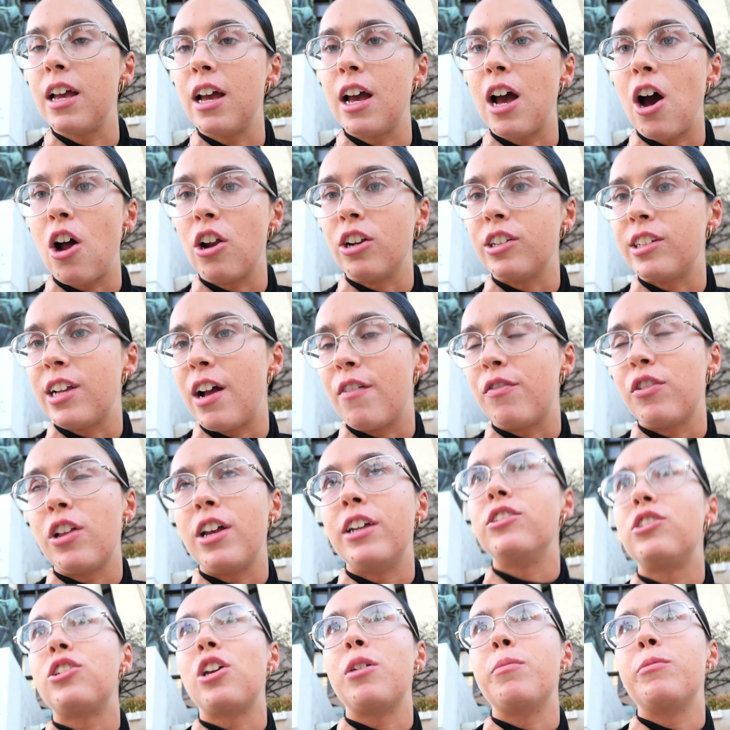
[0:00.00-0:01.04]
Honestly, I've
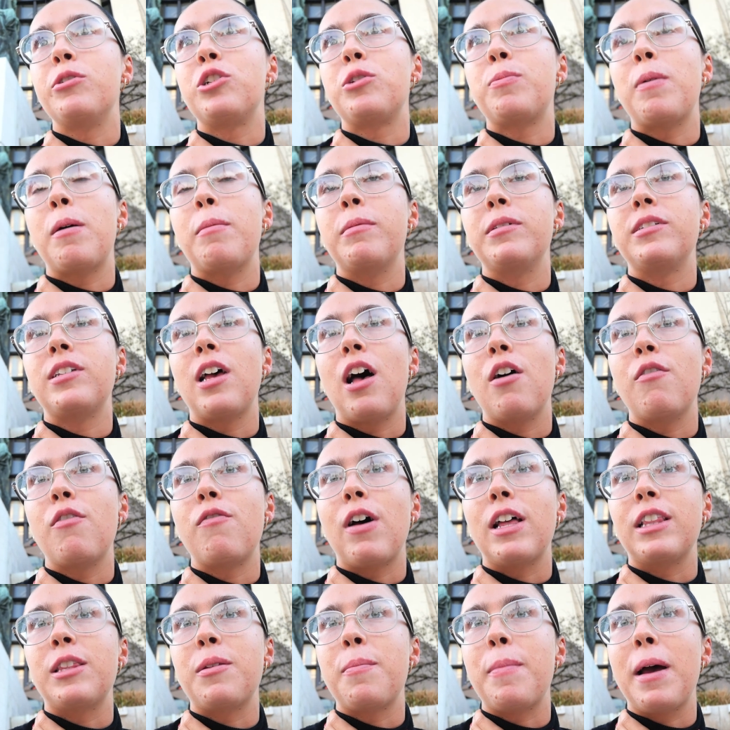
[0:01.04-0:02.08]
learned so much about myself,
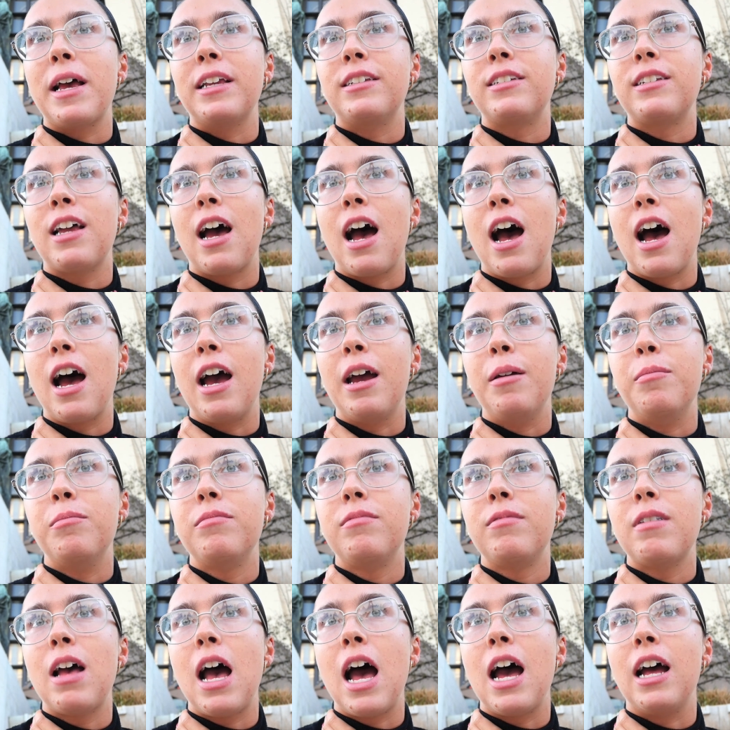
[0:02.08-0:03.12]
I've had the best time,
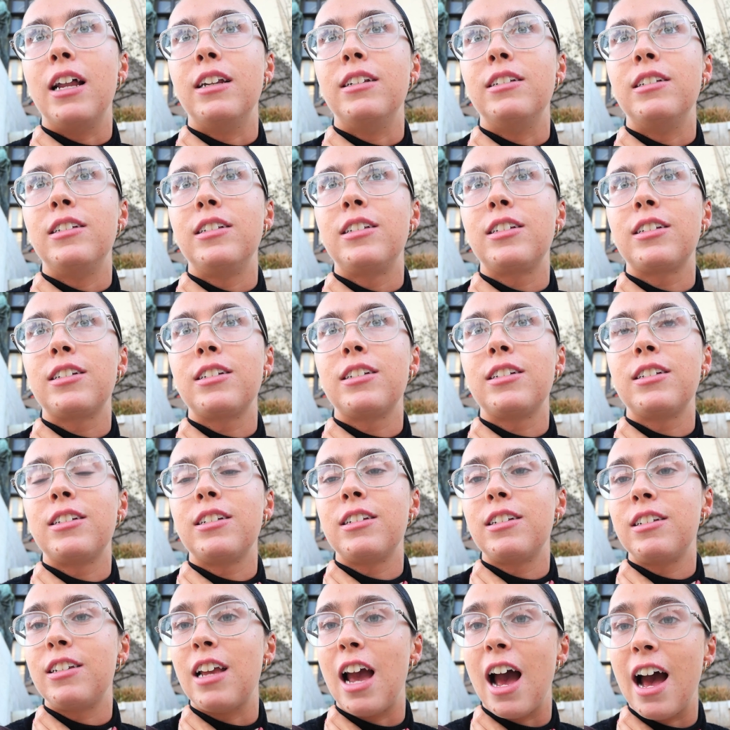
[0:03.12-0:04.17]
and
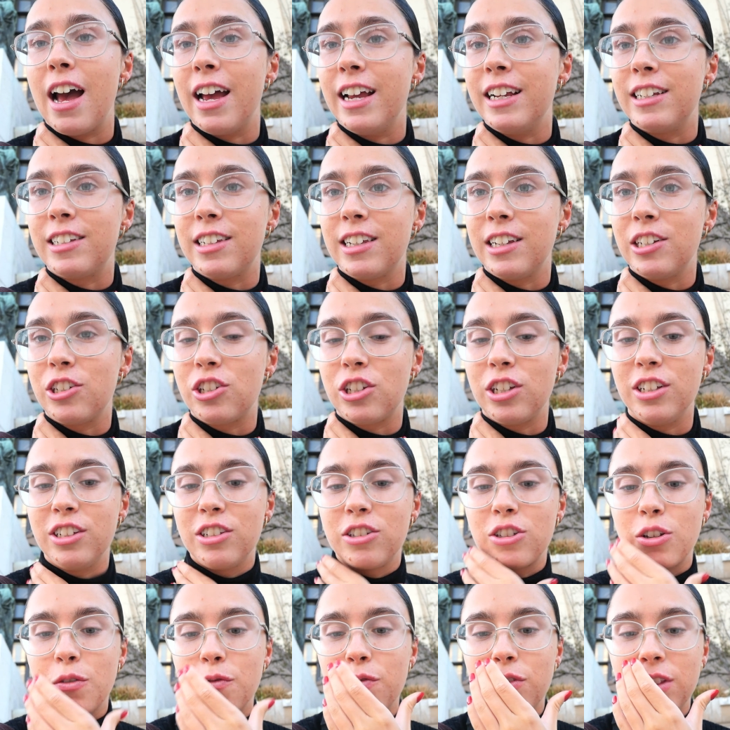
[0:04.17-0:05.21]
yeah, it's literally
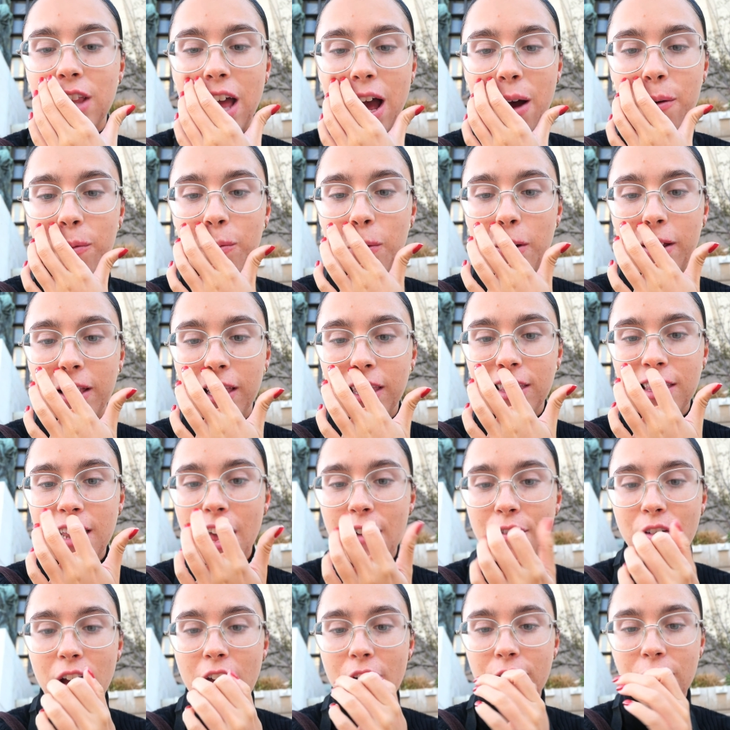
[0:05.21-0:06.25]
something that I will
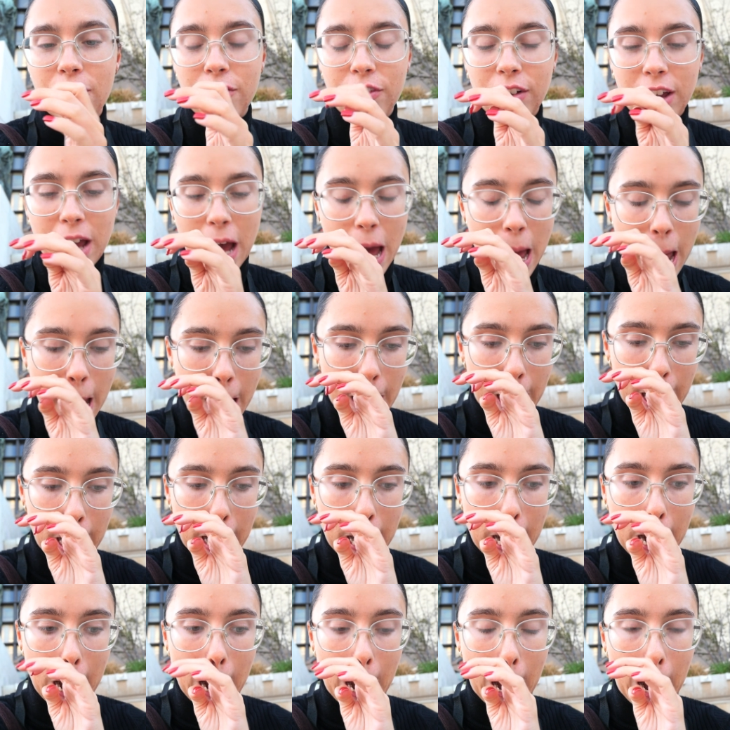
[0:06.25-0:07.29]
never ever forget, and
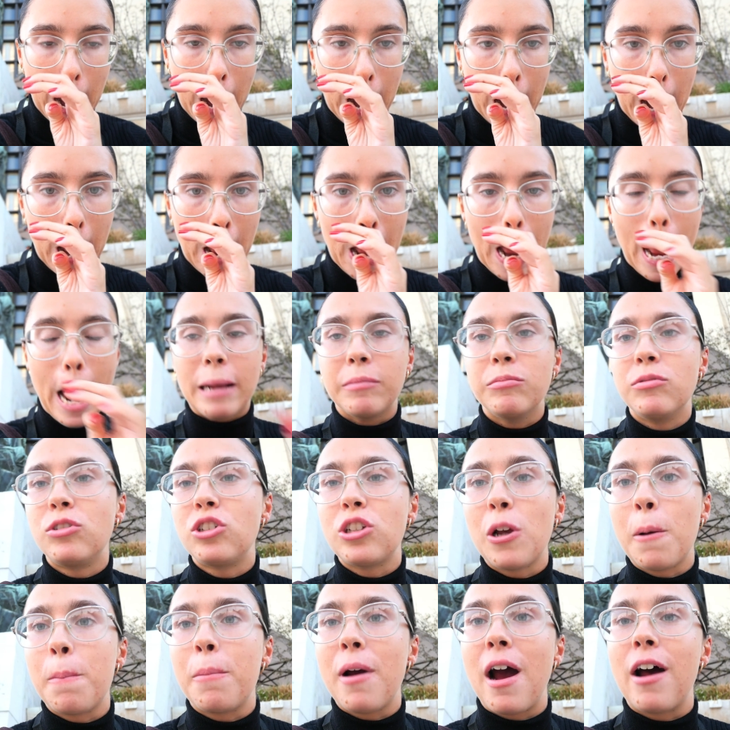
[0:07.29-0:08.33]
I'm
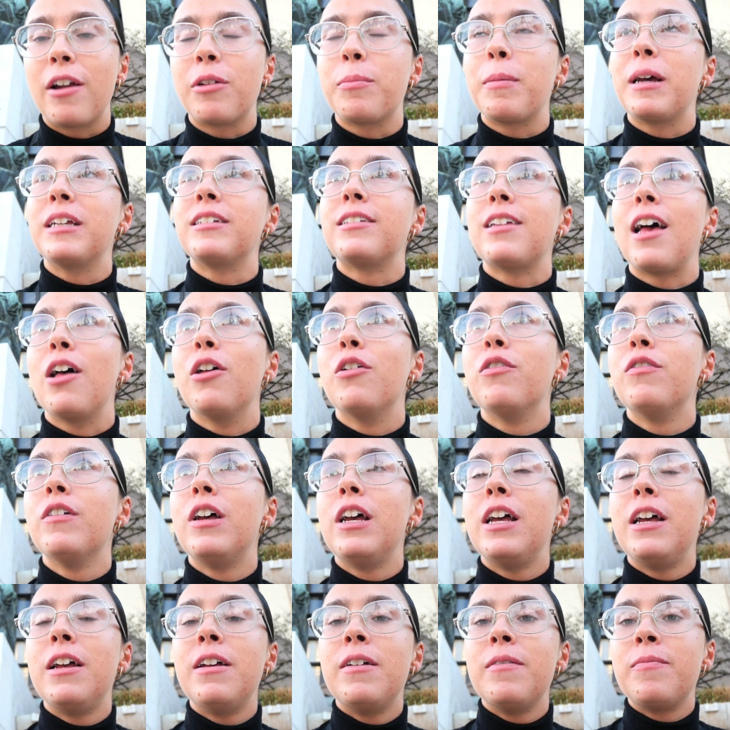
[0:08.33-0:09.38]
so proud of myself,
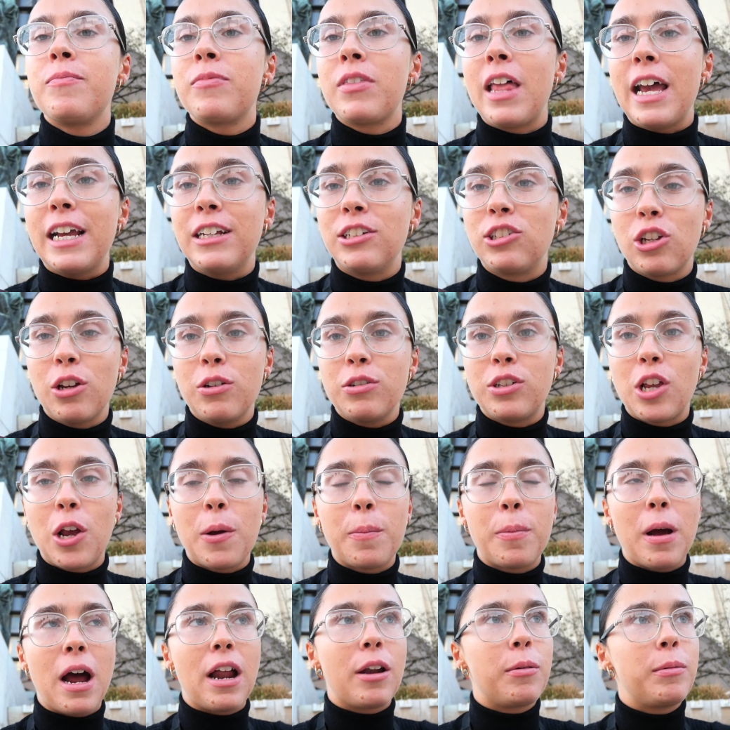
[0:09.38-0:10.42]
like so
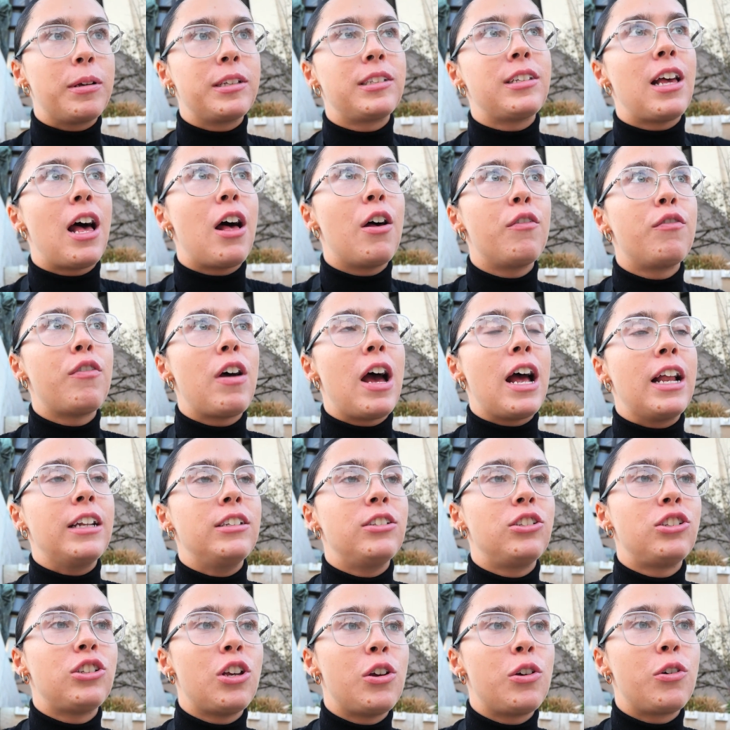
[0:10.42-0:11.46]
proud of myself, and
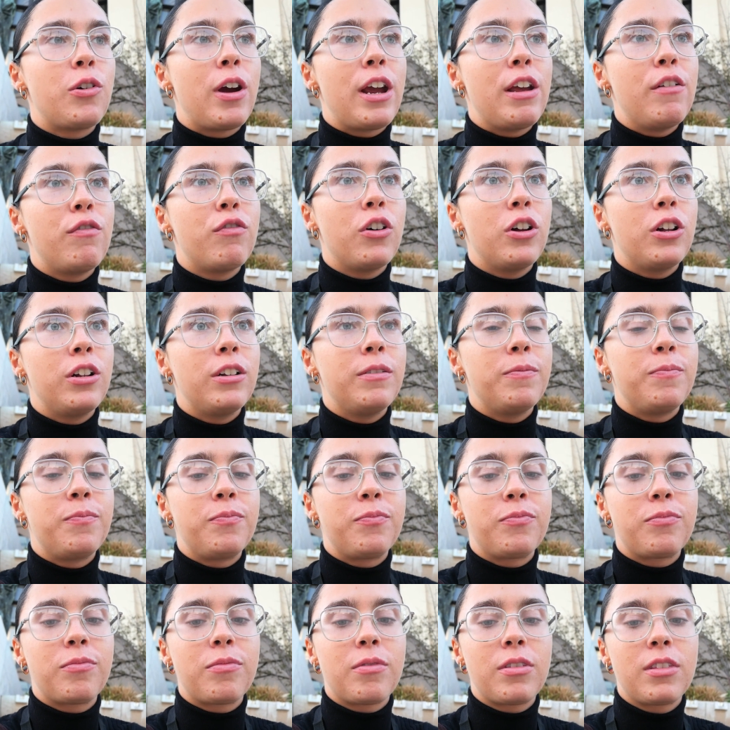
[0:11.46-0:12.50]
so grateful
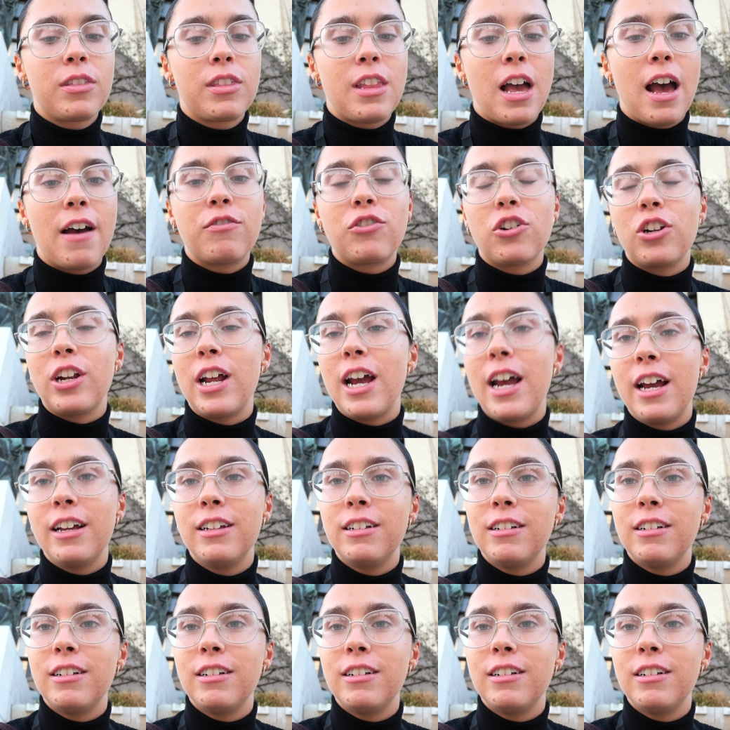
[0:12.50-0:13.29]
that I've done it.